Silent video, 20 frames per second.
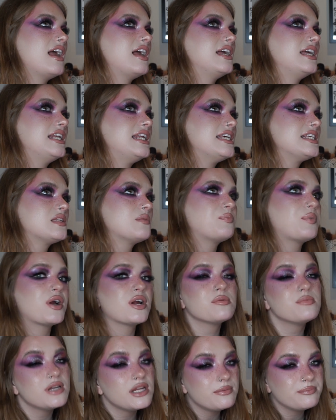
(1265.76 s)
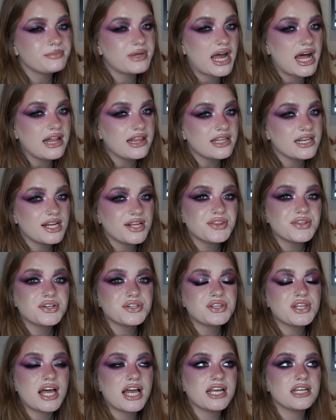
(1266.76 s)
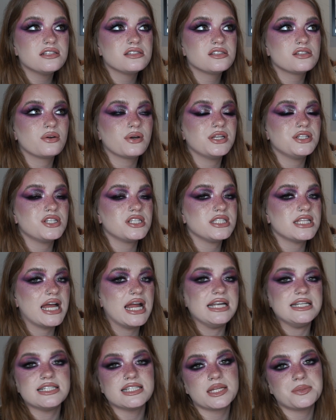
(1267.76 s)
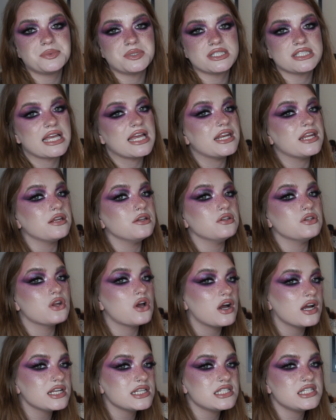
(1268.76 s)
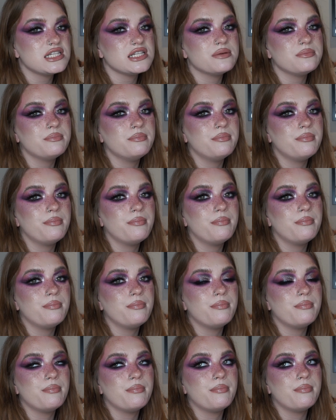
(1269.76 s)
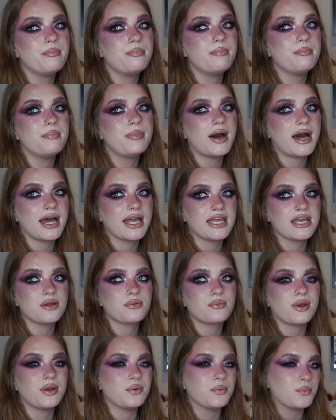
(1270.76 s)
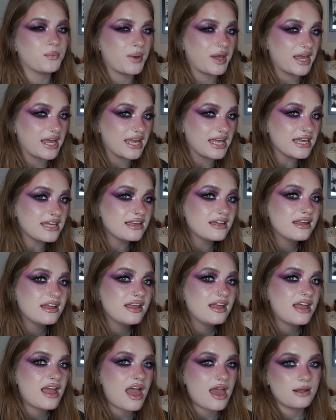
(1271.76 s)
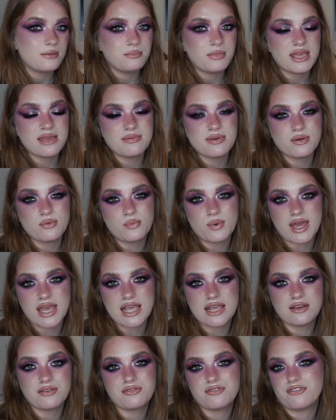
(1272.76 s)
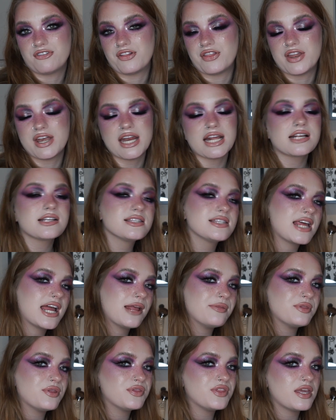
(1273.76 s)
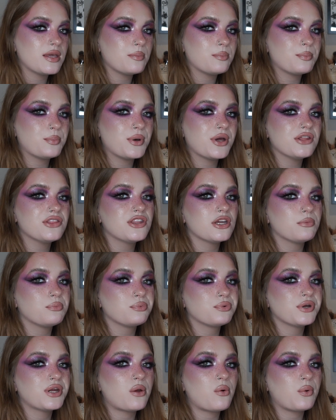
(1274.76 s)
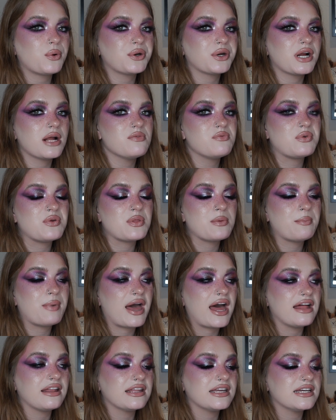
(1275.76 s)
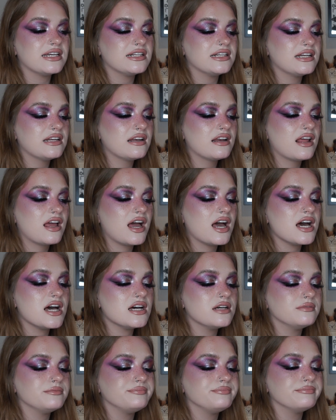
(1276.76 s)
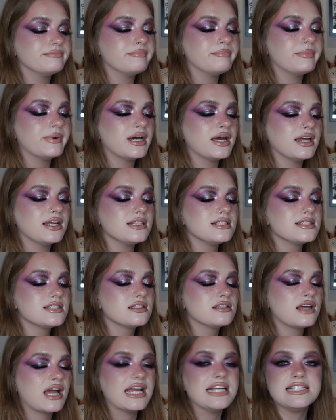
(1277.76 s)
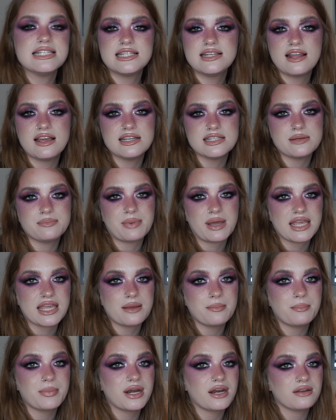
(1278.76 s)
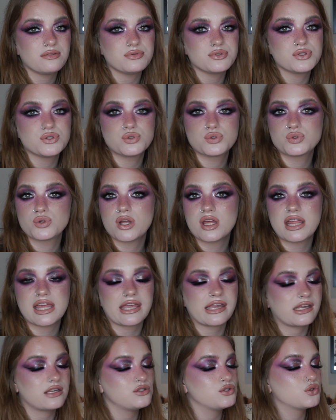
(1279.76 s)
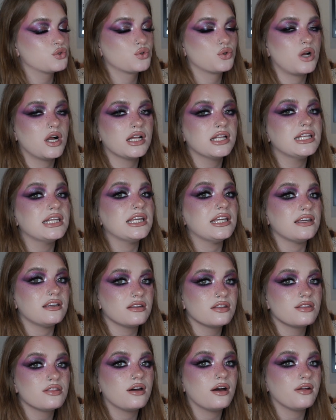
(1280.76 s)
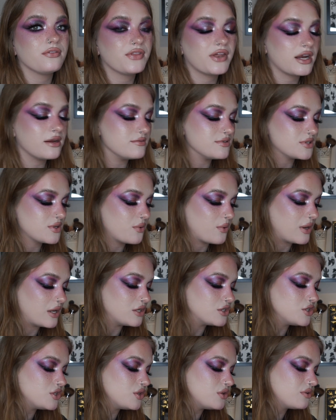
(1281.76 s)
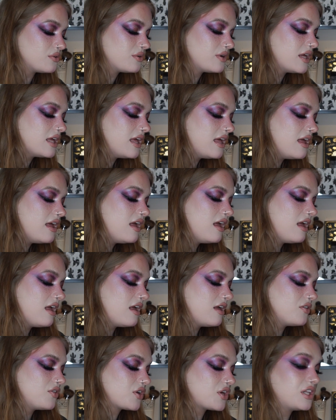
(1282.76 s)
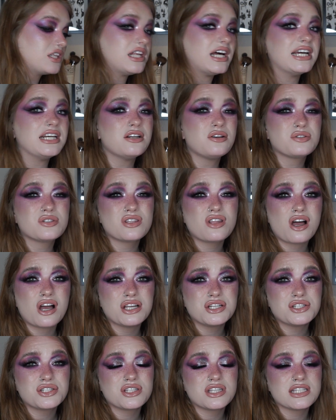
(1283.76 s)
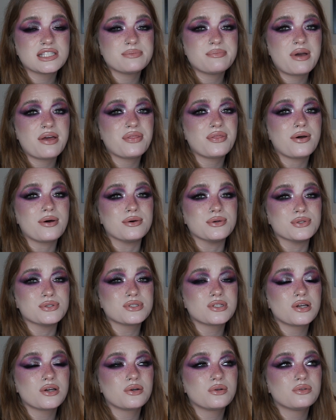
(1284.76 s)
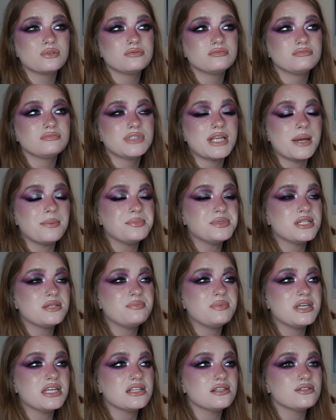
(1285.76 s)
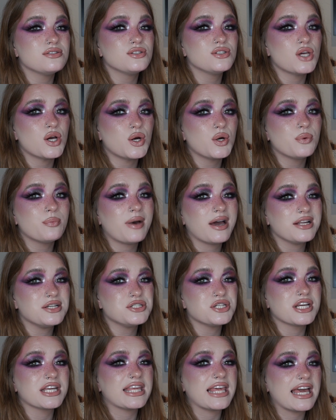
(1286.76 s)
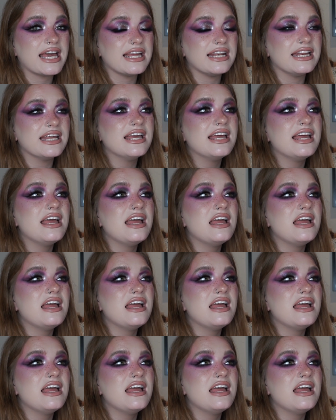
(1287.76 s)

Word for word: it is a permanent palette in their line so I just ended up deciding not to buy it right away and maybe wait for the next time that they put their pre-order up for the palette um, but I didn't end up buying it, but I was, like, I strongly thought that I was going to. The Kaleidos launch this month also tempted me so much. Again,